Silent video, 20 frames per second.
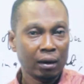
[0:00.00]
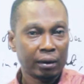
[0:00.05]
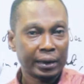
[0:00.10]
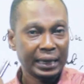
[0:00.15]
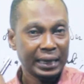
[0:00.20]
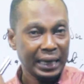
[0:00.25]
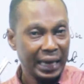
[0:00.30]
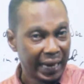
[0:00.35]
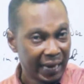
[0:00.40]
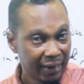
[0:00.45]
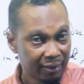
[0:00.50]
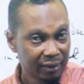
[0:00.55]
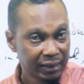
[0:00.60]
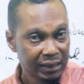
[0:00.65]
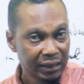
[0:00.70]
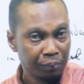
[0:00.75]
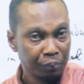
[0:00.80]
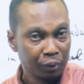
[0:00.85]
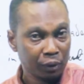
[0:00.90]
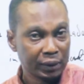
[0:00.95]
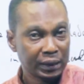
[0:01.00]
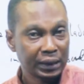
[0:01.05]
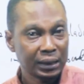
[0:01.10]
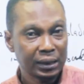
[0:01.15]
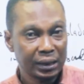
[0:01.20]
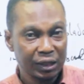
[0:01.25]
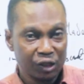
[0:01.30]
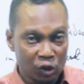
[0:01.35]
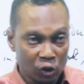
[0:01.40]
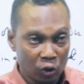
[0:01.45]
Okay, the earth is a body,
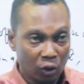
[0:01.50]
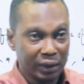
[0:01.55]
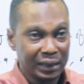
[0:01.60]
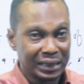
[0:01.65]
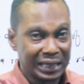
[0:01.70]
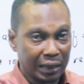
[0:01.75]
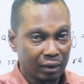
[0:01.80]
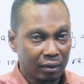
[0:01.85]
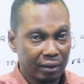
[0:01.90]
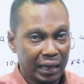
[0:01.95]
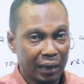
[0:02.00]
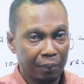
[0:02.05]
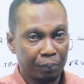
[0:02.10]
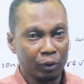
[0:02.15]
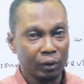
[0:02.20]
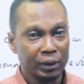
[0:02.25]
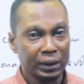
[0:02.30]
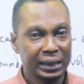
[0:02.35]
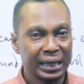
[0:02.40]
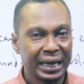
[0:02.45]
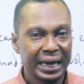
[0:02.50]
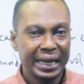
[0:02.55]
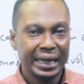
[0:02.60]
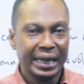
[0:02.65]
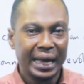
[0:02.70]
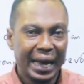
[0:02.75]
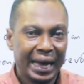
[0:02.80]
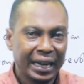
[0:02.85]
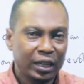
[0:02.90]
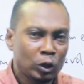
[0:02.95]
the sun is another body.
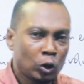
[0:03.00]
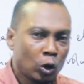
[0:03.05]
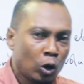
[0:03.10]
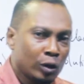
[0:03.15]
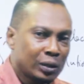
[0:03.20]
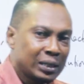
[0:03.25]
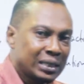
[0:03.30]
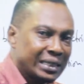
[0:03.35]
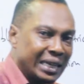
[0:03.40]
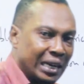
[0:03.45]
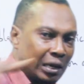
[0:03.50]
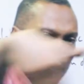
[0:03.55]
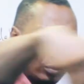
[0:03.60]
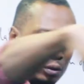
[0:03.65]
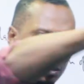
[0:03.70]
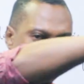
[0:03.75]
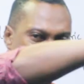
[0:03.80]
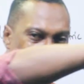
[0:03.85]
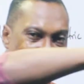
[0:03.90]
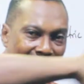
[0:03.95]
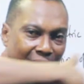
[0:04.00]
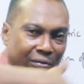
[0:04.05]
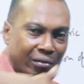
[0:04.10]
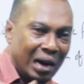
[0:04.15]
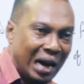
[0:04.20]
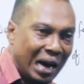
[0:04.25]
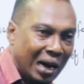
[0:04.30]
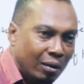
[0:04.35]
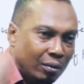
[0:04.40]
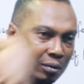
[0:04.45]
The earth does circles
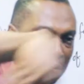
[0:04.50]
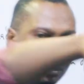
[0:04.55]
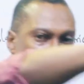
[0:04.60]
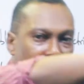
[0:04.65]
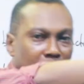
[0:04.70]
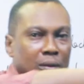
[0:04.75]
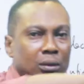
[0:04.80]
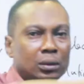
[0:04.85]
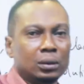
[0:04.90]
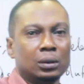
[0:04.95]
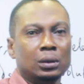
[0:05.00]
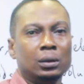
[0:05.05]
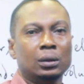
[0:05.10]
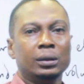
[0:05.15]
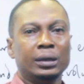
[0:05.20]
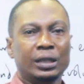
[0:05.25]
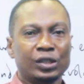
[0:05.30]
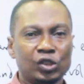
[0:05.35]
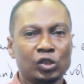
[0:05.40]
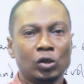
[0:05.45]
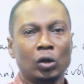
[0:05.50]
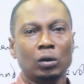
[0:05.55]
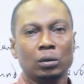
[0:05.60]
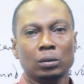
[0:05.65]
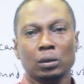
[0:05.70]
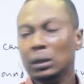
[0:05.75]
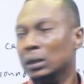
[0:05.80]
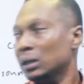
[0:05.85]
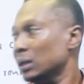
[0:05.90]
around the sun.